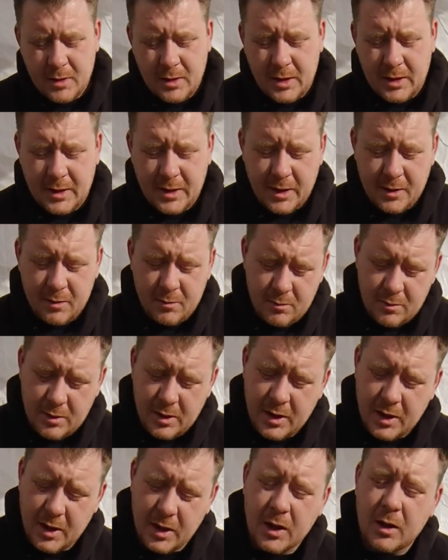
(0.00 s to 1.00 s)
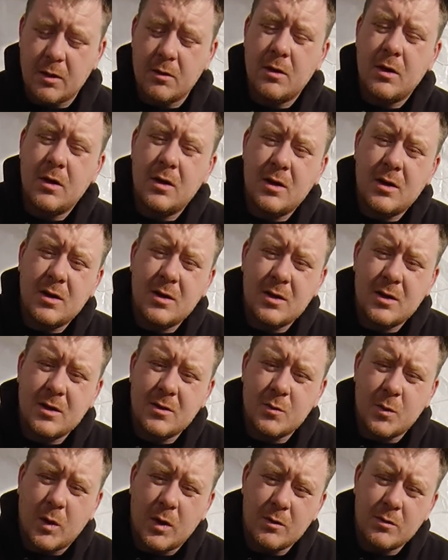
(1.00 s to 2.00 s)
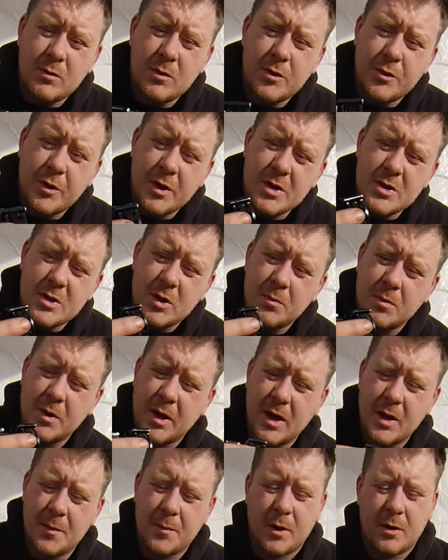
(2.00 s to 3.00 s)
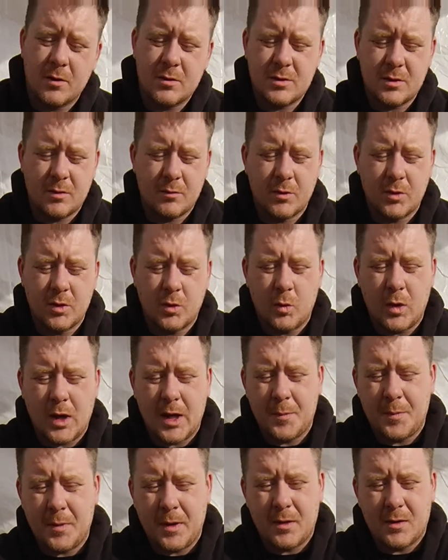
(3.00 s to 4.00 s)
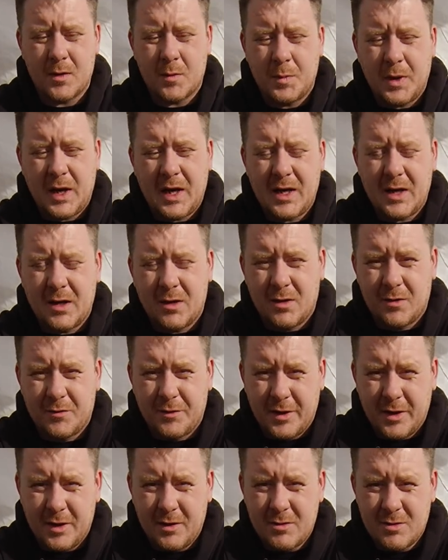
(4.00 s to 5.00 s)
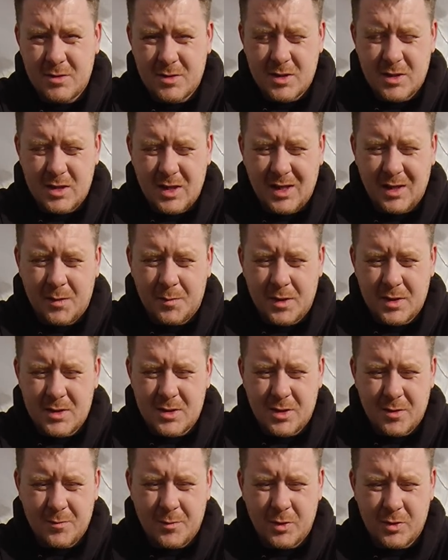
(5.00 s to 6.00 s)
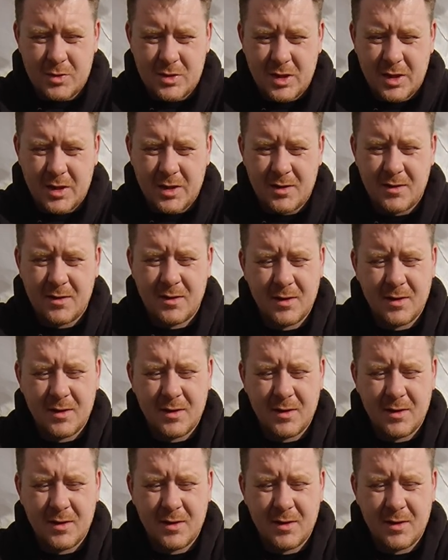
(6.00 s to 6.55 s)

And then there you go. One greased up gearbox. I'm going to wipe out the back out of here because there's a little bit too much there,